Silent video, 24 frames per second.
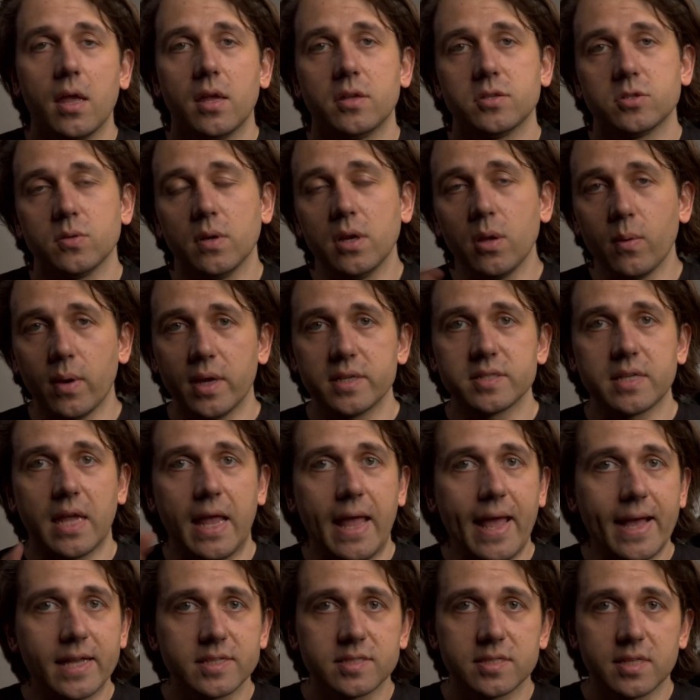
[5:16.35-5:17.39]
So, anyways, I
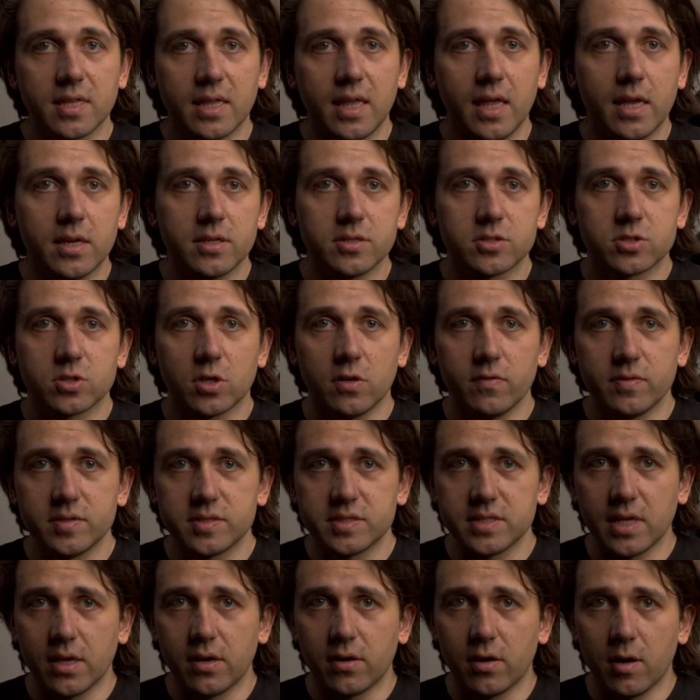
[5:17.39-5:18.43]
asked the Canon Service
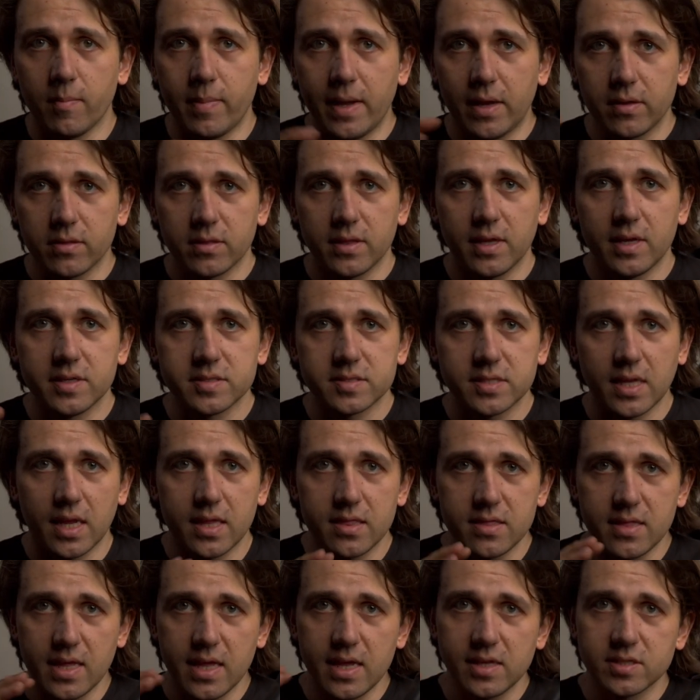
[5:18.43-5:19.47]
Center about this,
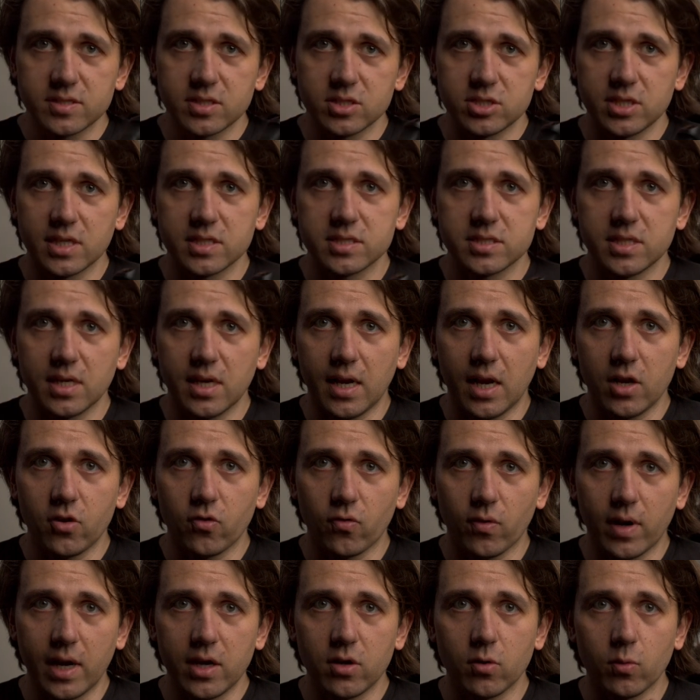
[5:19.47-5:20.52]
and they suggested I
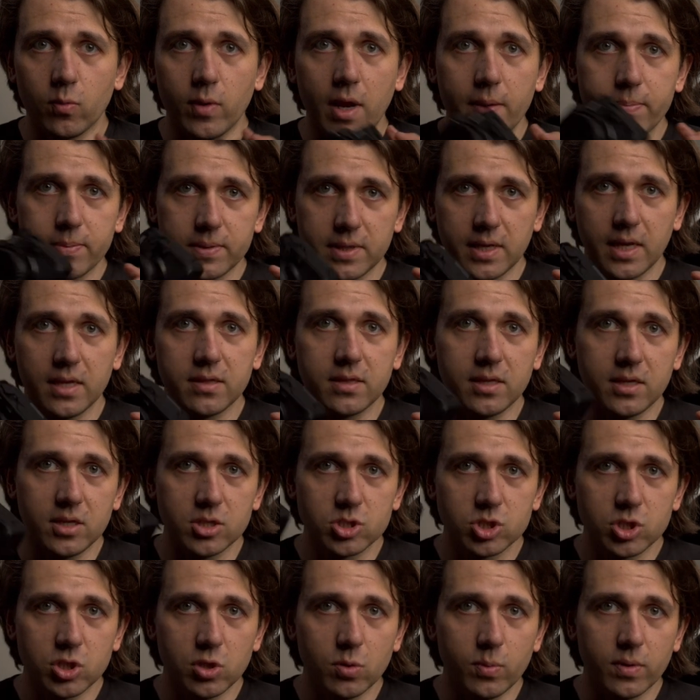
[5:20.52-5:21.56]
try to replicate the
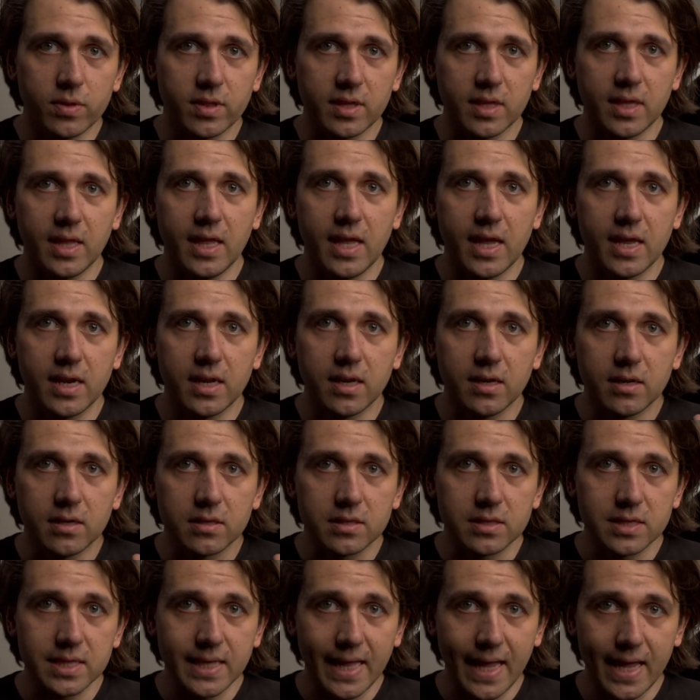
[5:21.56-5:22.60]
issue with a Canon
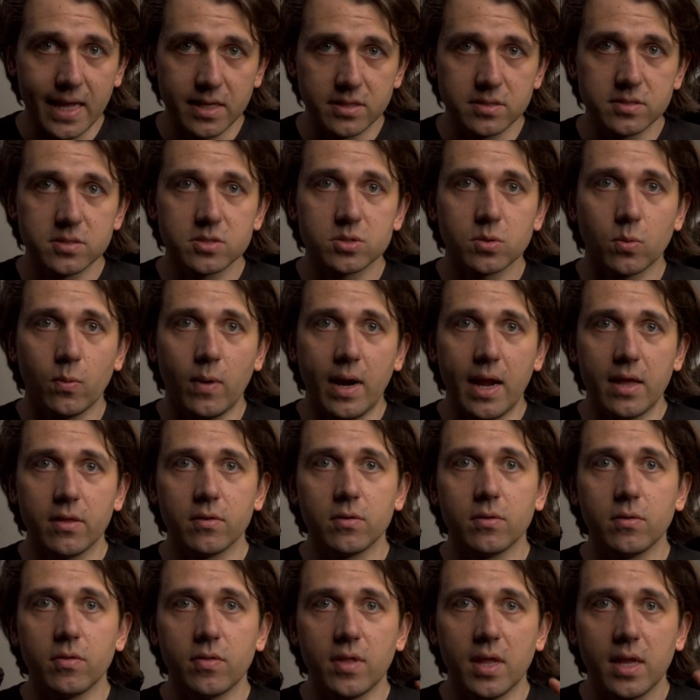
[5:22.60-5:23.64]
lens
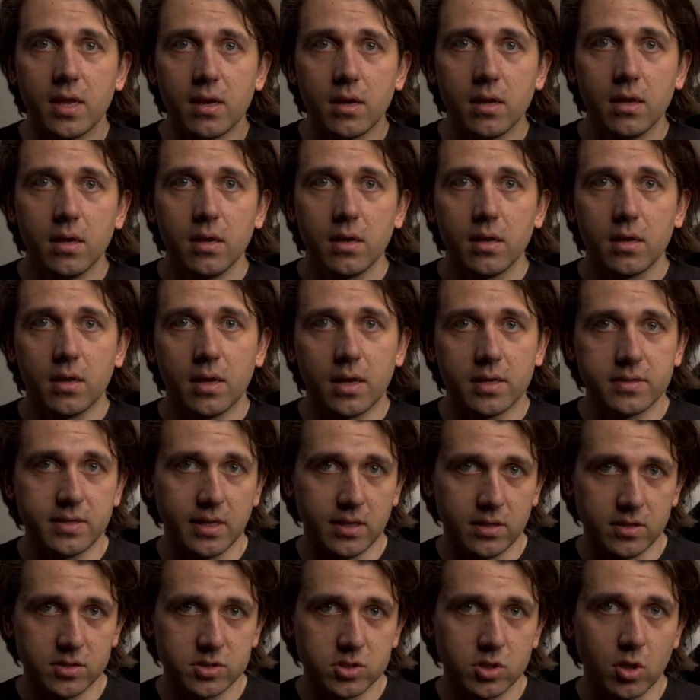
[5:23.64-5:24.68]
rather than a
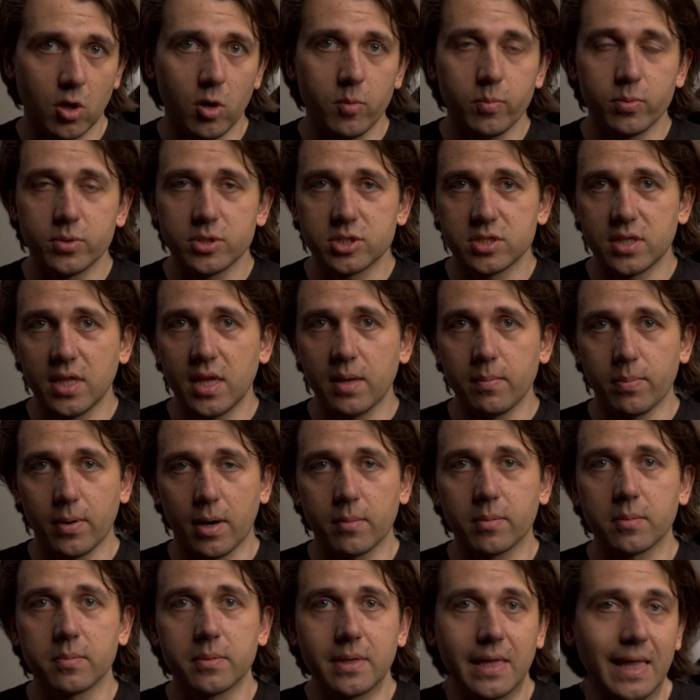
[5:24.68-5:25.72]
telescope, which they
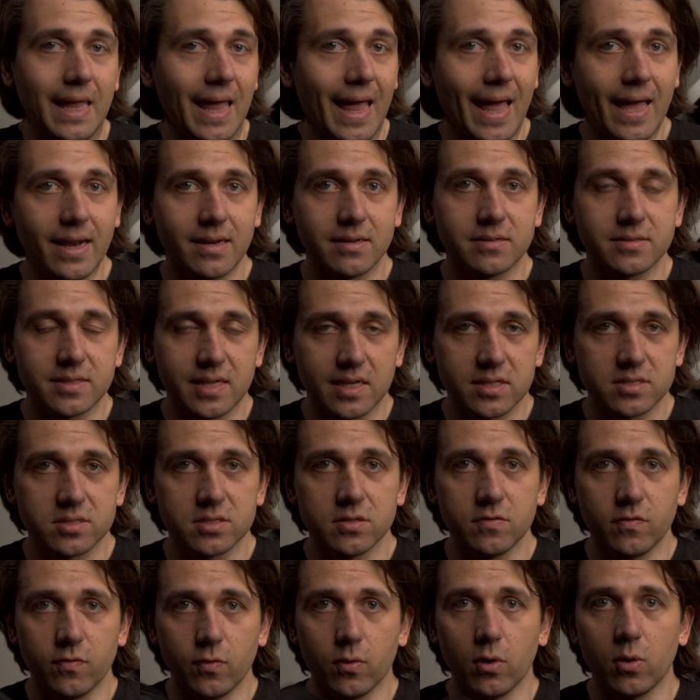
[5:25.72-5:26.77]
probably hadn't
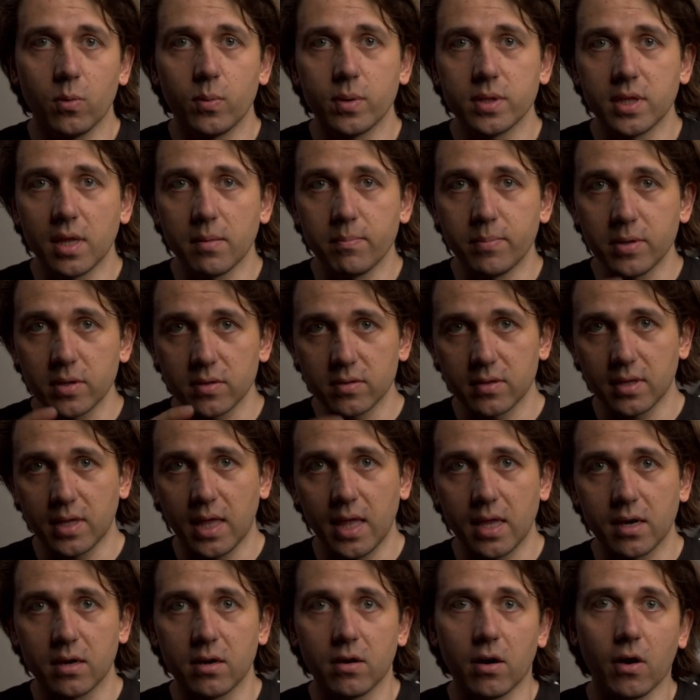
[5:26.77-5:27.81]
tested for when they built the
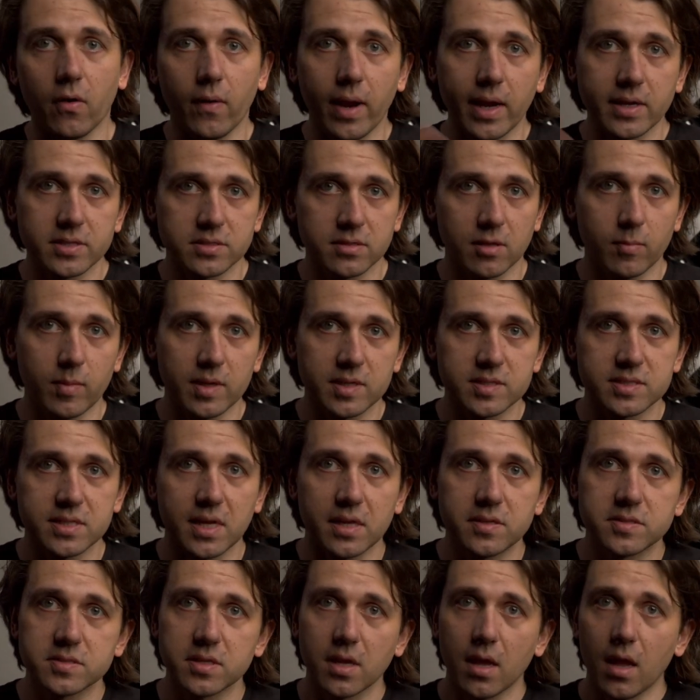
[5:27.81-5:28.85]
Canon RA. So that makes
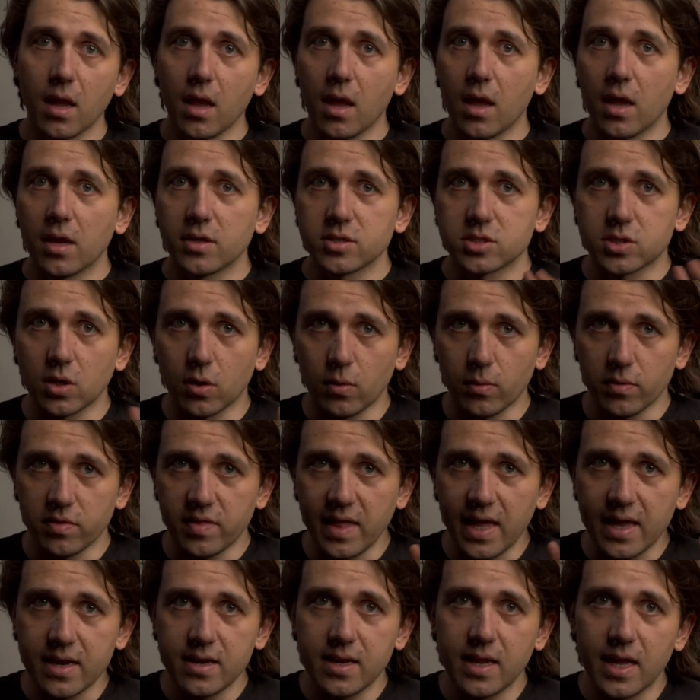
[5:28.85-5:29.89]
sense. So
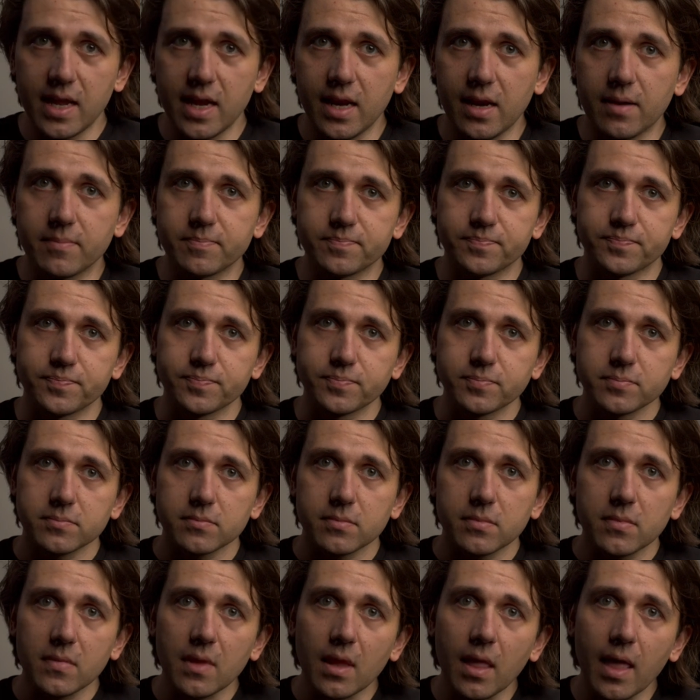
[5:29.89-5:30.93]
that night,
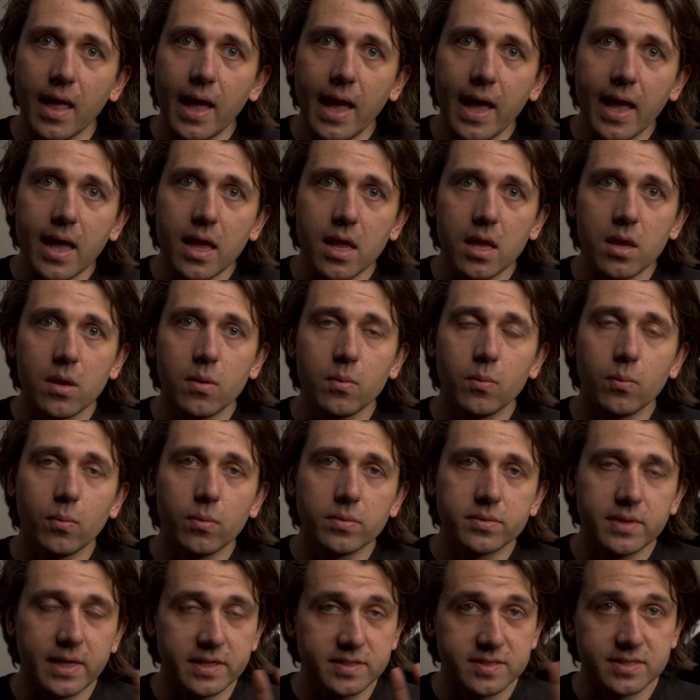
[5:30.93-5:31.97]
I
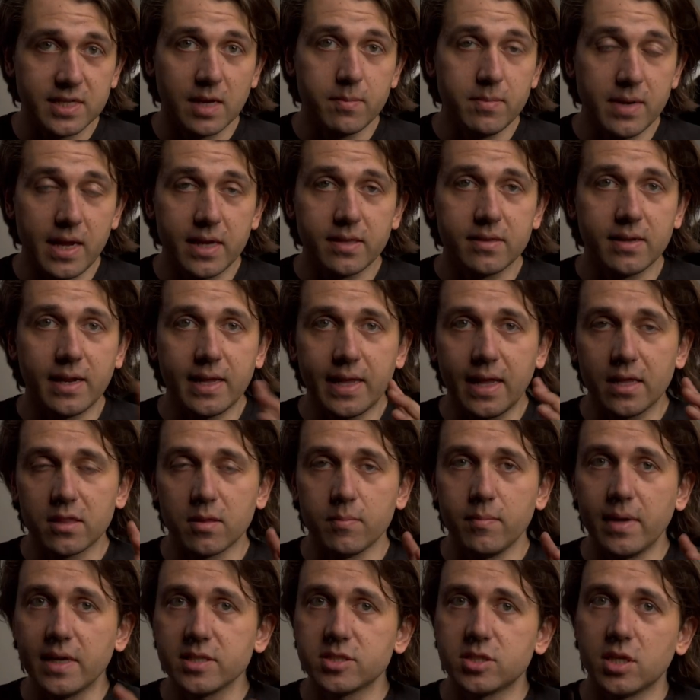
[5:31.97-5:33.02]
that same night that I got the
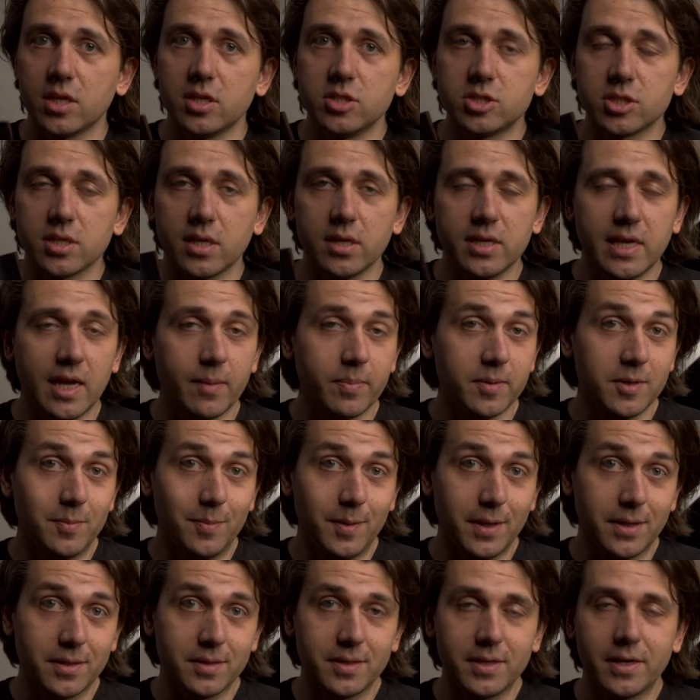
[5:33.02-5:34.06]
message, it happened to
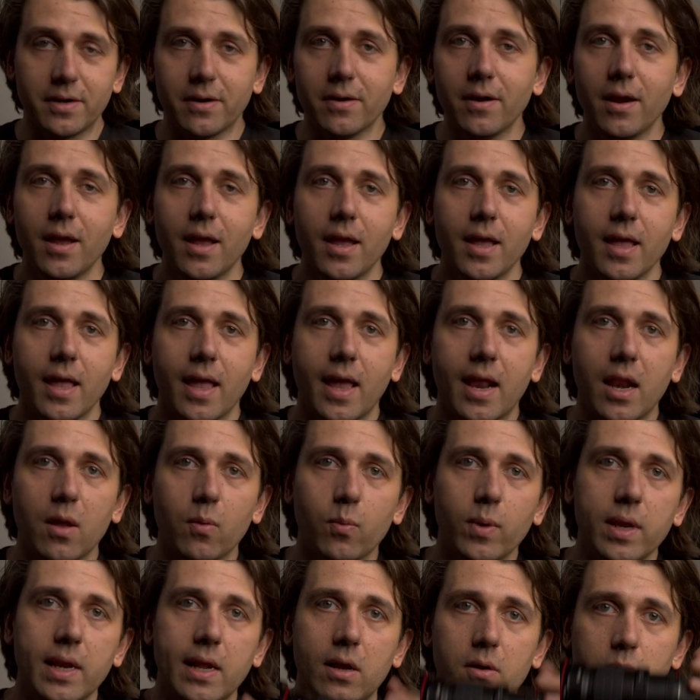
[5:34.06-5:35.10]
be clear, and I
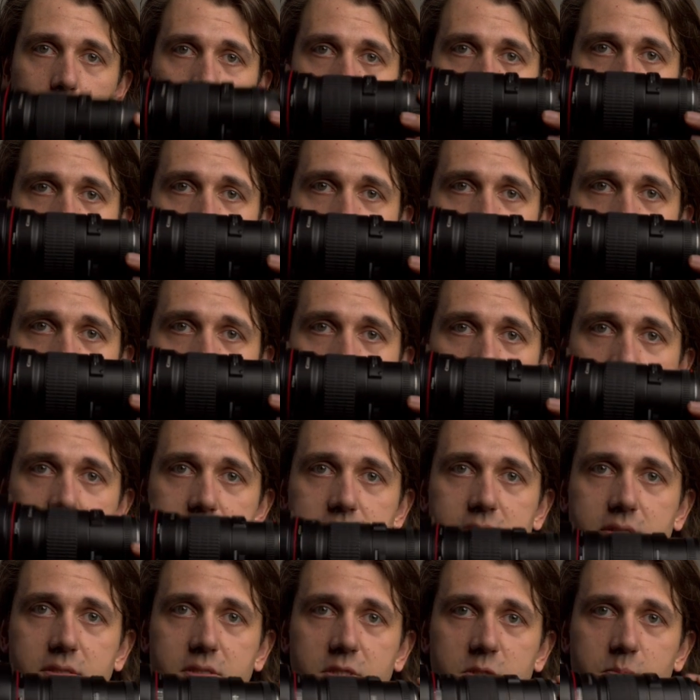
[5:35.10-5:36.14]
went out with this
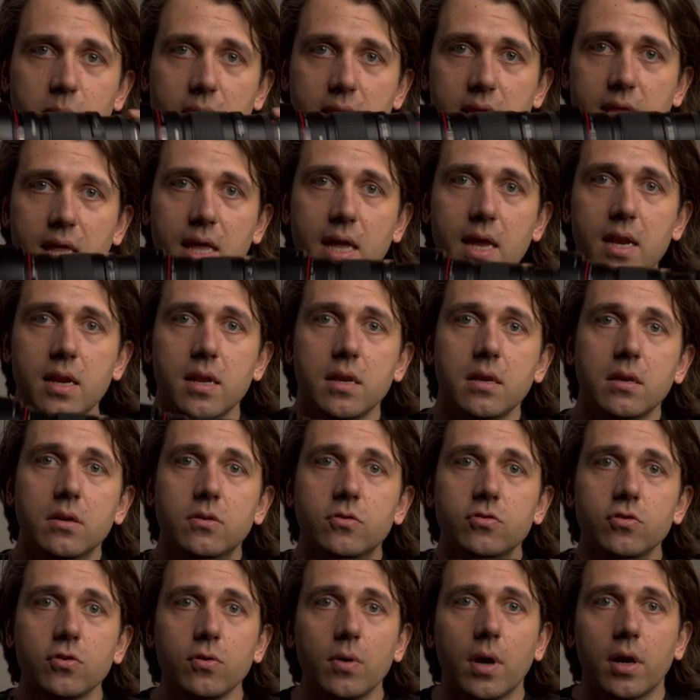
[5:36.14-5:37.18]
lens. This is my Canon
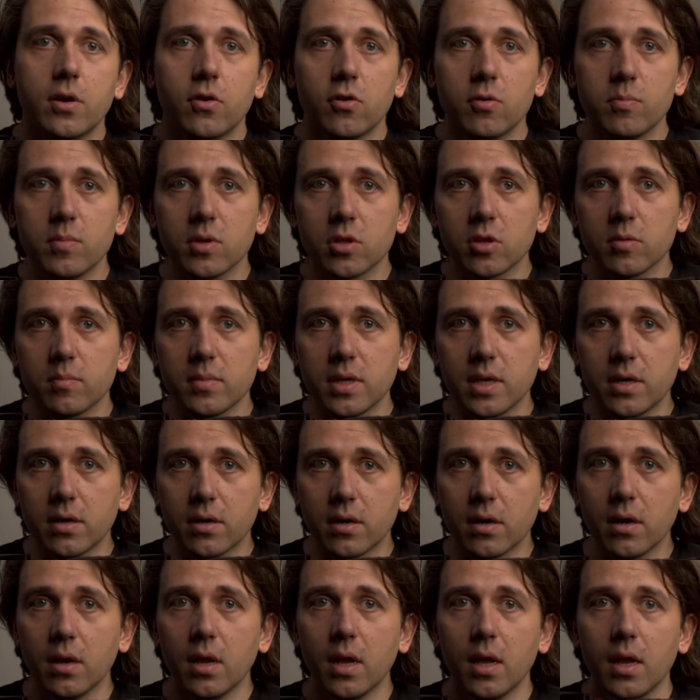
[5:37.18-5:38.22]
200
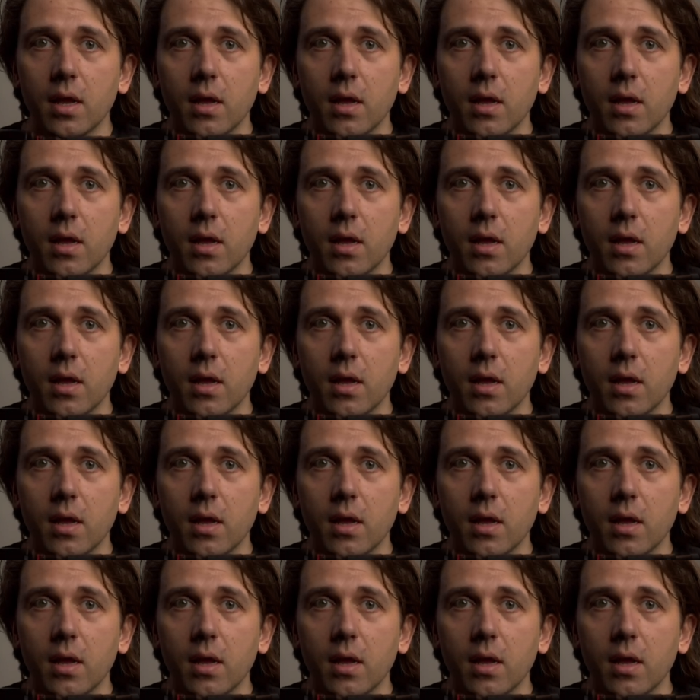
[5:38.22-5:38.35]
millimeter